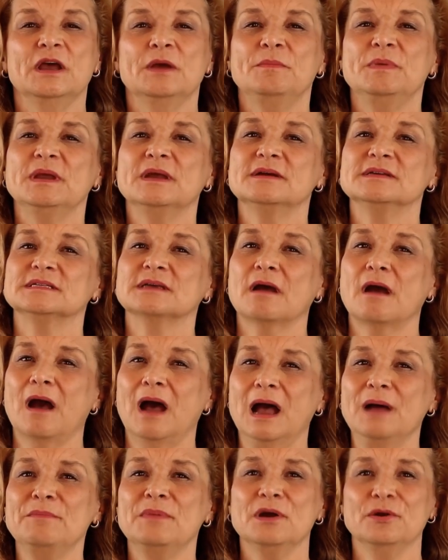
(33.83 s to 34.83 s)
Because
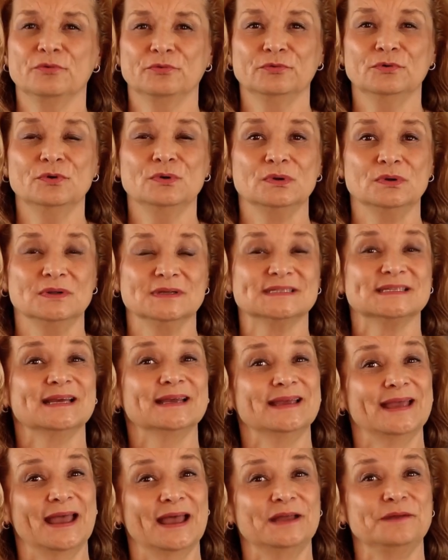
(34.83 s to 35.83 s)
comma rules
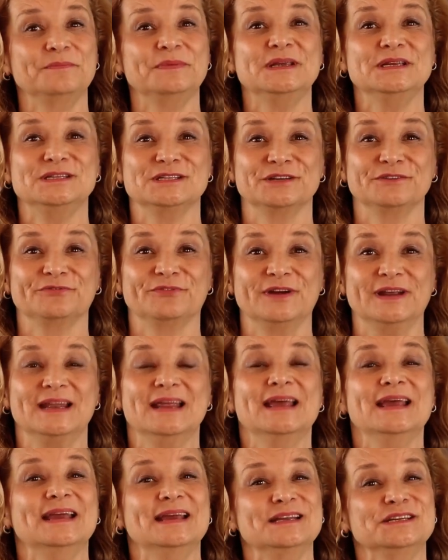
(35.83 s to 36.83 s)
can be different
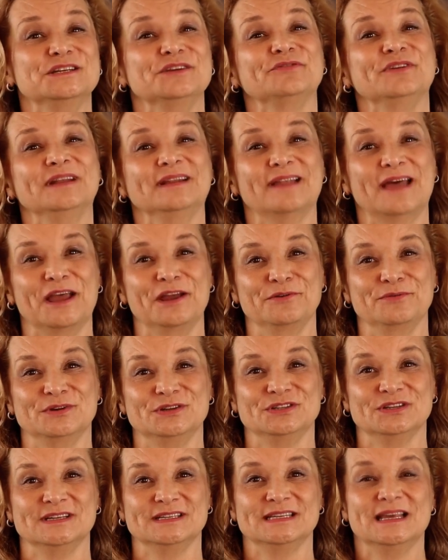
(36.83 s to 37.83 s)
in different
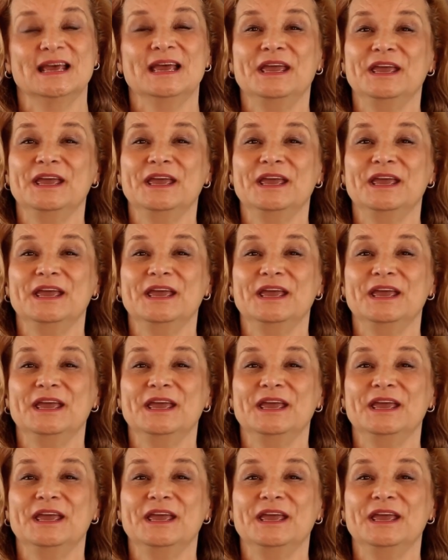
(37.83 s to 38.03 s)
languages.